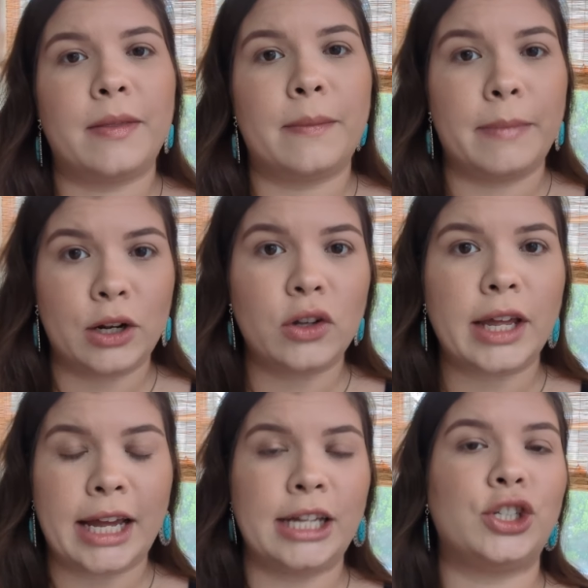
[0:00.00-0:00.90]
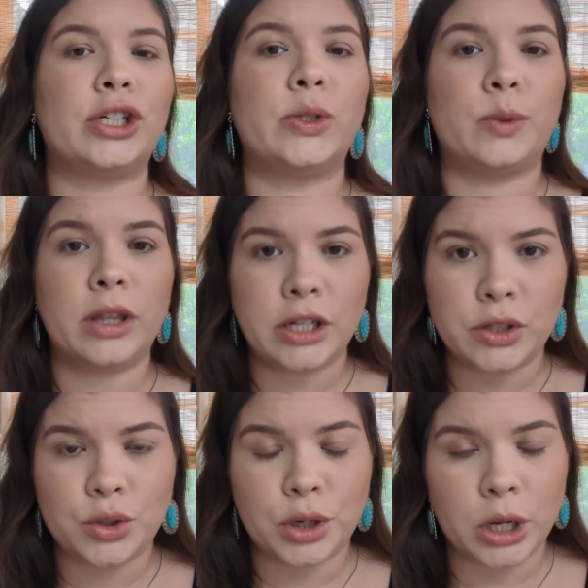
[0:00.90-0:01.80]
the Middle Ages with
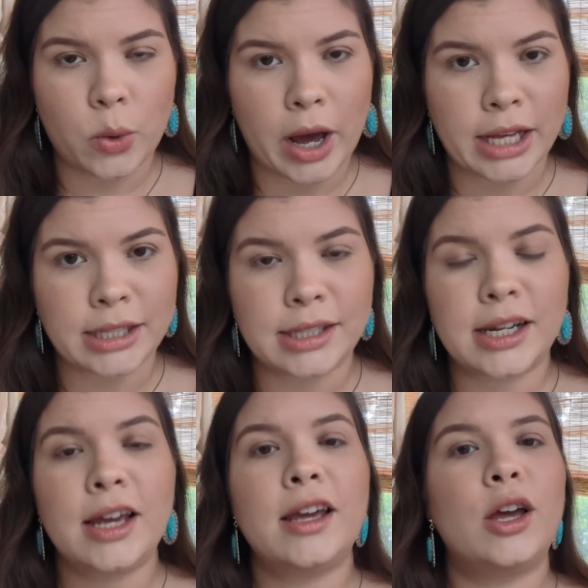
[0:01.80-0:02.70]
History Quest,